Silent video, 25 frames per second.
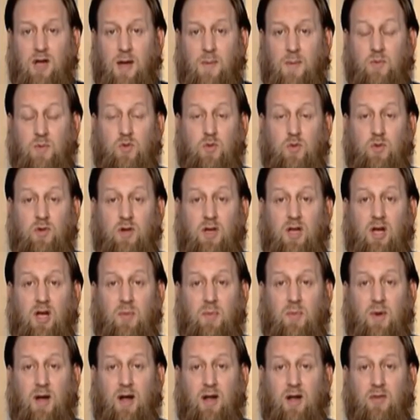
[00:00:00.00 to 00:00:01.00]
I'm talking
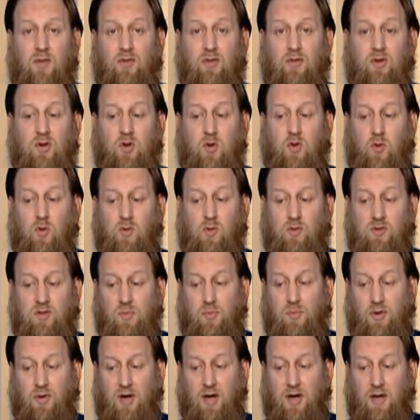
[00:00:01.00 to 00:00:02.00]
about the call to
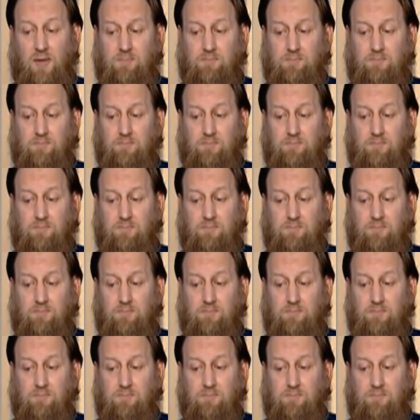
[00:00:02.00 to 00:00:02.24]
prayer